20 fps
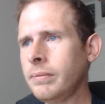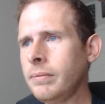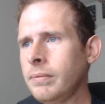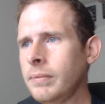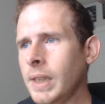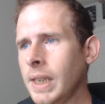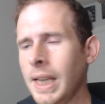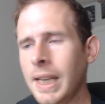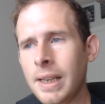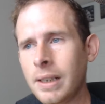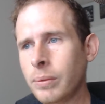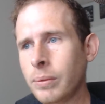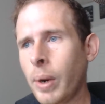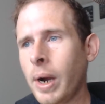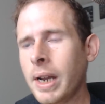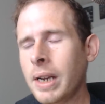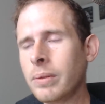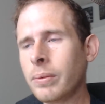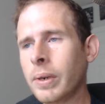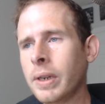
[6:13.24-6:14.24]
And
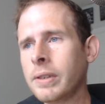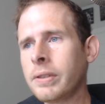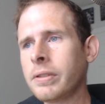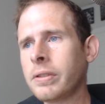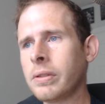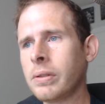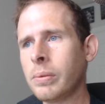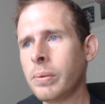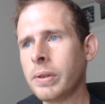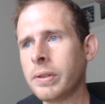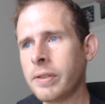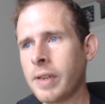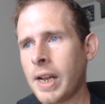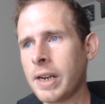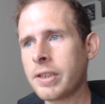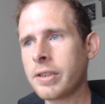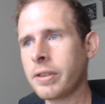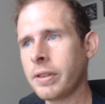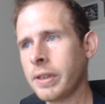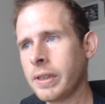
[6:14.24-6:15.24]
Wyatt Russell was
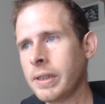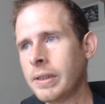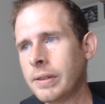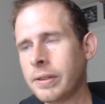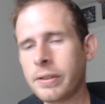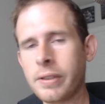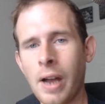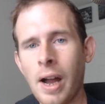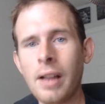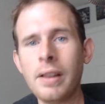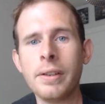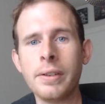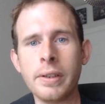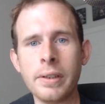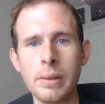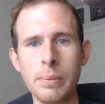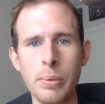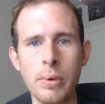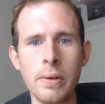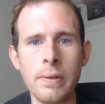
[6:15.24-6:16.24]
actually solid in
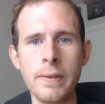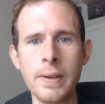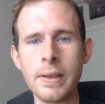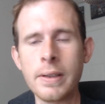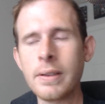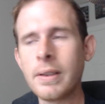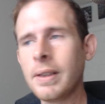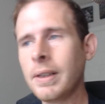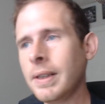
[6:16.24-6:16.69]
the movie.